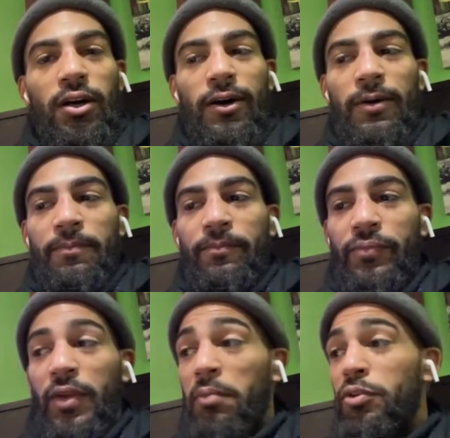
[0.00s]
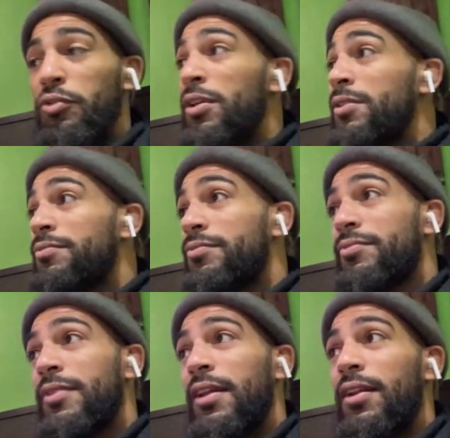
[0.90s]
I'm doing,
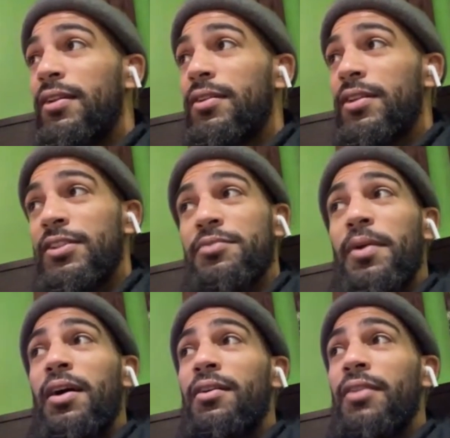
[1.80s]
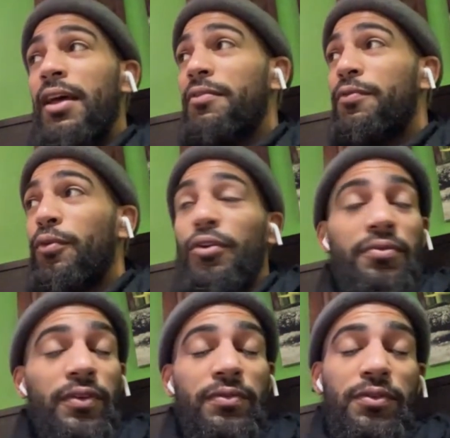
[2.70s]
this is my like fourth or
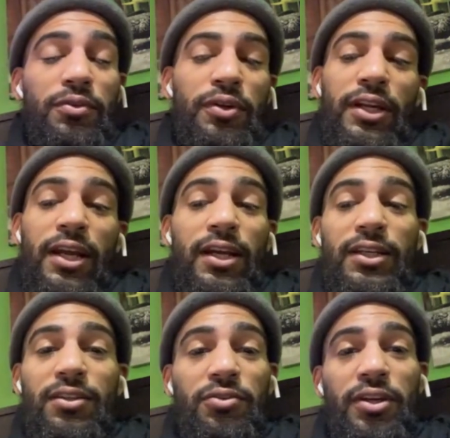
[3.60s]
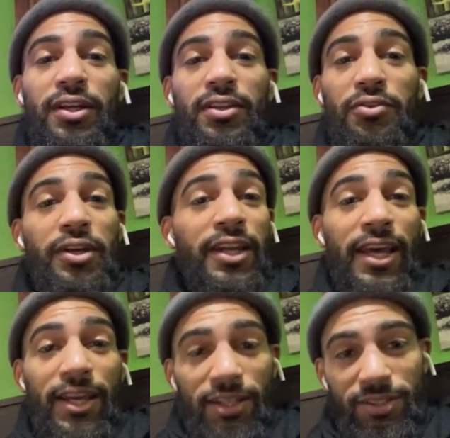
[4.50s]
fifth three a
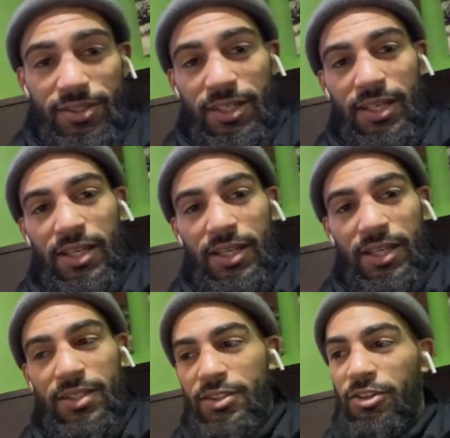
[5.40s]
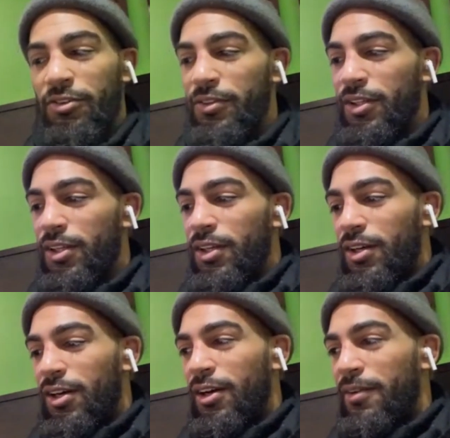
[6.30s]
day today. So
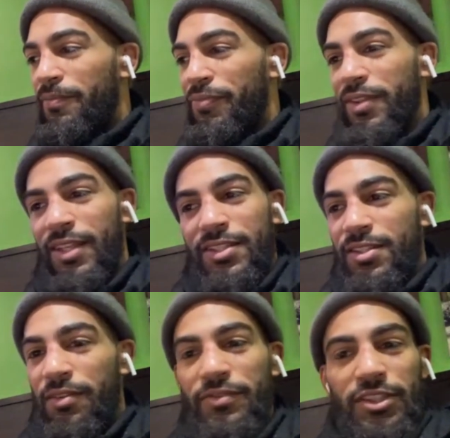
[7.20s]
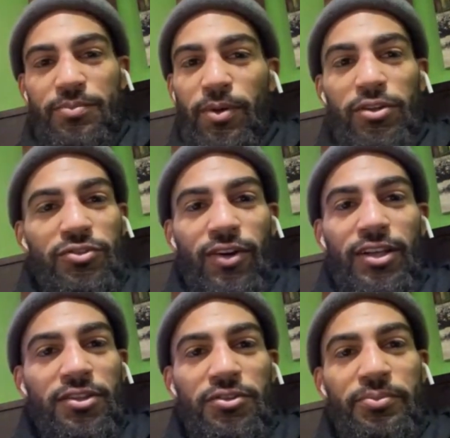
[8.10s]
this stuff just burns
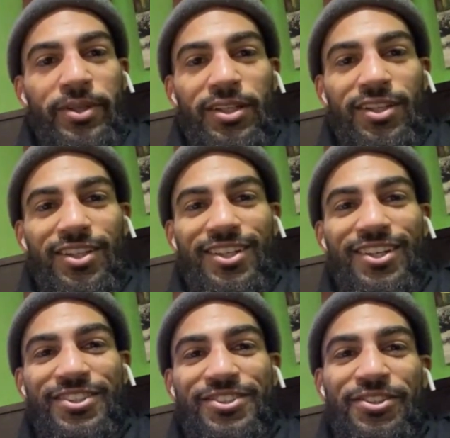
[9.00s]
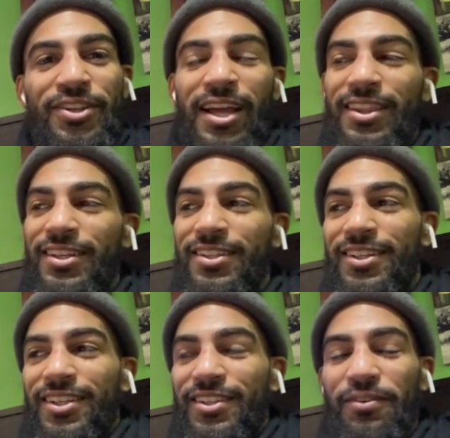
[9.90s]
right through me. You know, so like the
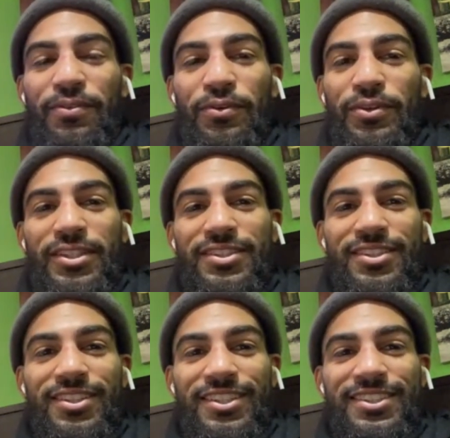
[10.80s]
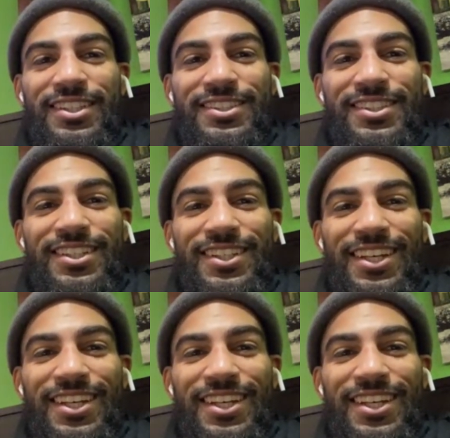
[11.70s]
food is easy.